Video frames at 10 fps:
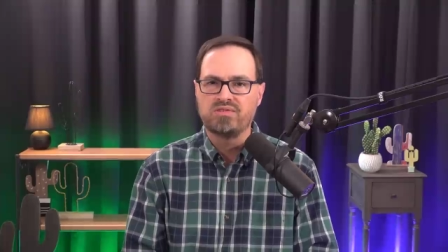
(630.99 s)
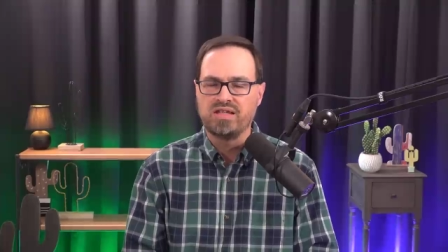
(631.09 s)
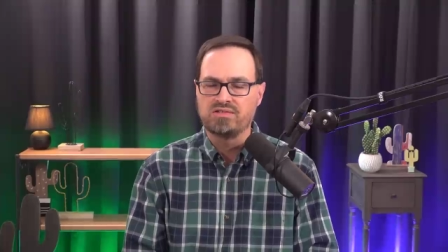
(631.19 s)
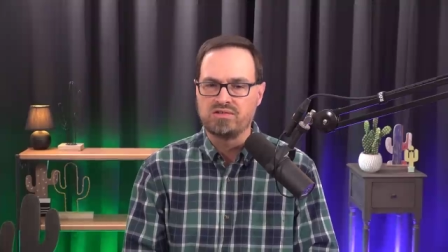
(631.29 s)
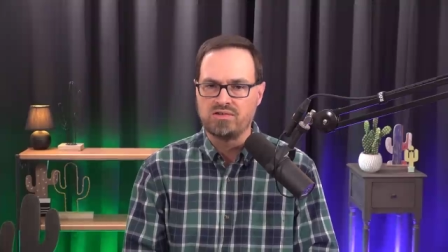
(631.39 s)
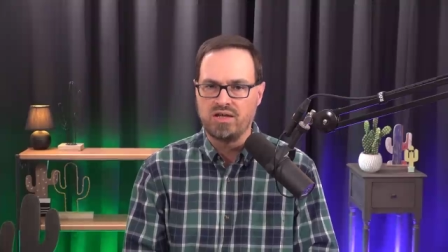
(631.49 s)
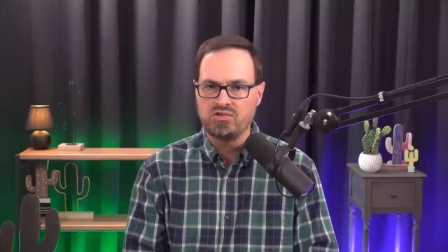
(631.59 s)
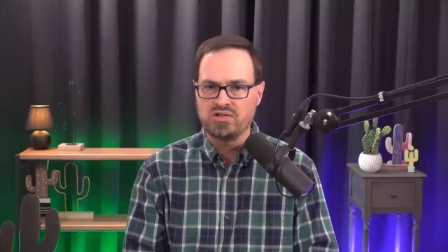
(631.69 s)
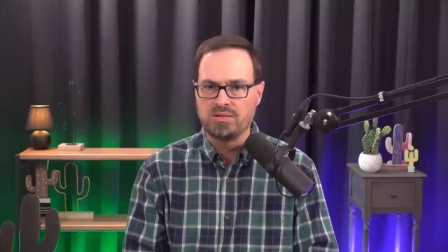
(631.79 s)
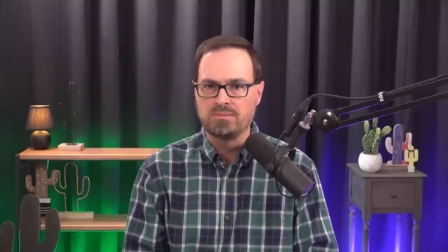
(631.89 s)
than to
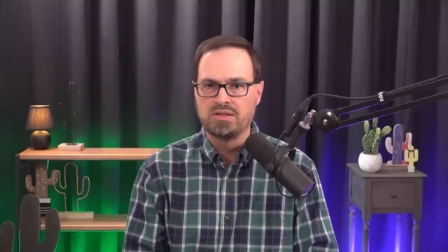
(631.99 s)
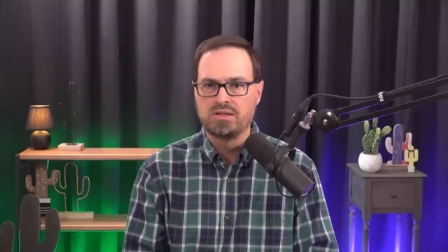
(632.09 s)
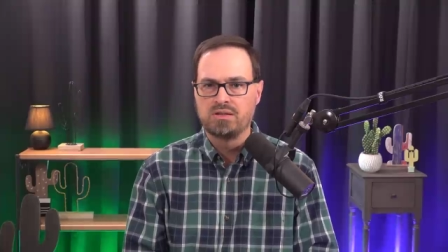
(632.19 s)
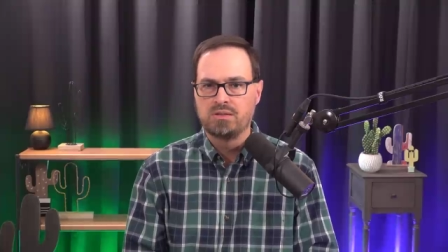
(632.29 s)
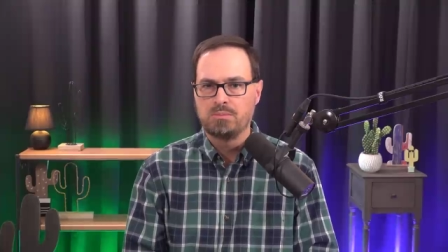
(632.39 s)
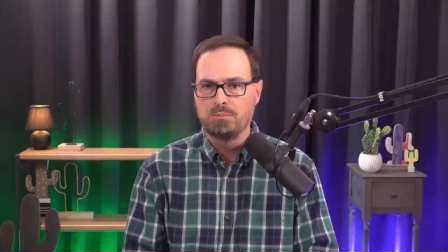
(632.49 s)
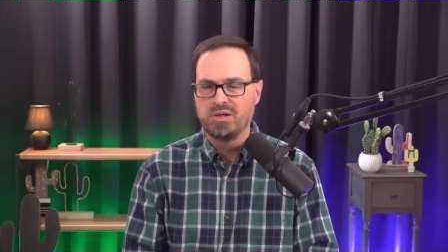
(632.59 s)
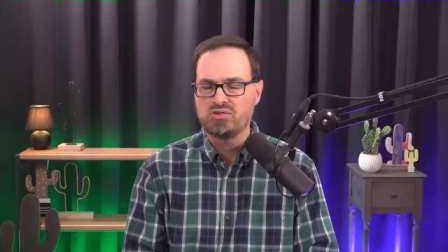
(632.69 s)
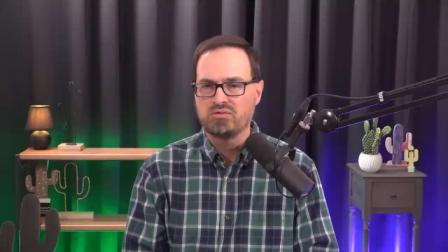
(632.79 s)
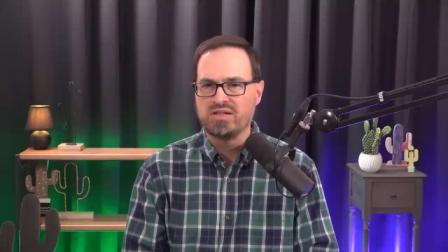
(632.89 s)
touch him,
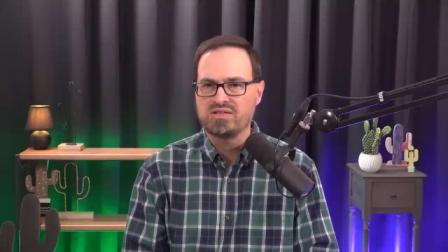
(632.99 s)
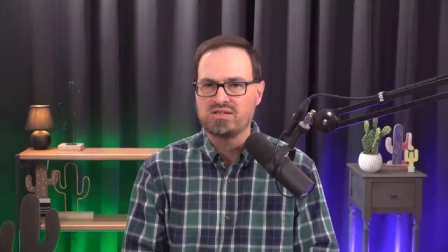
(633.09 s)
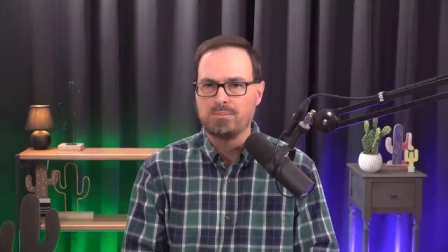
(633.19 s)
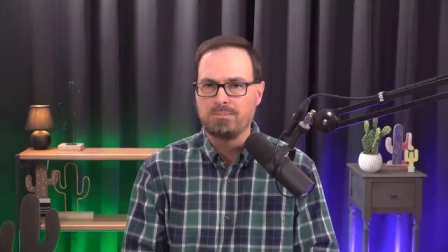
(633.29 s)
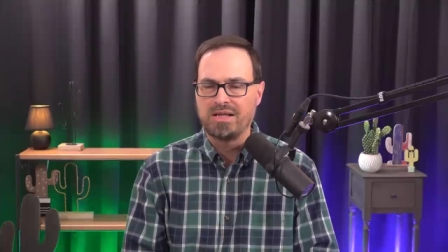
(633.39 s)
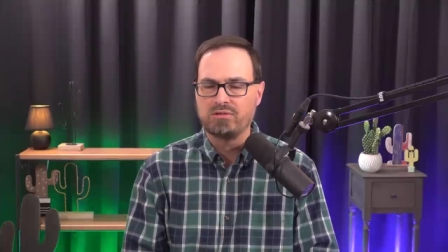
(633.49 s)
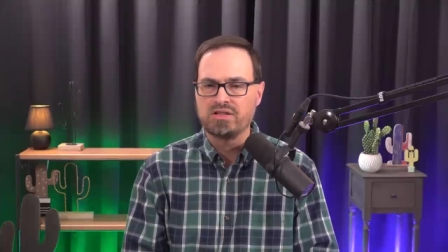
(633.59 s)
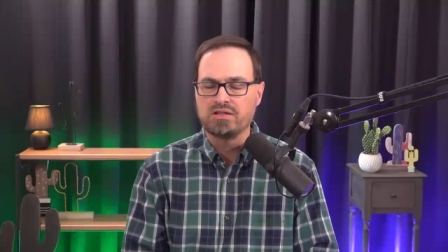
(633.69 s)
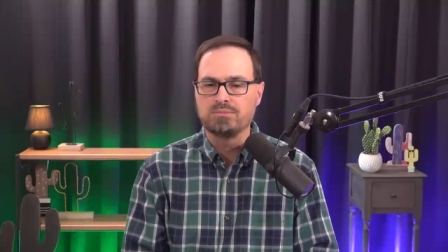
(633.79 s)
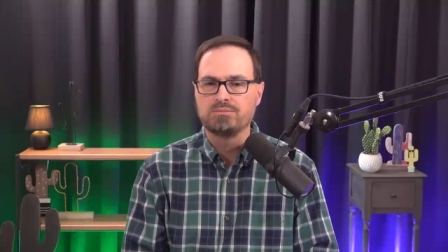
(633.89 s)
much less marry
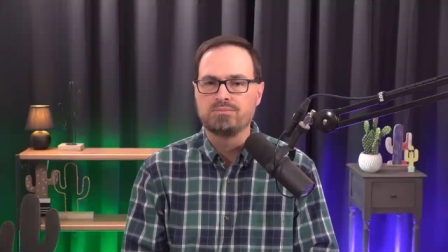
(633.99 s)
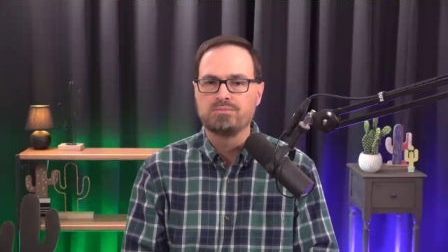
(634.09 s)
him.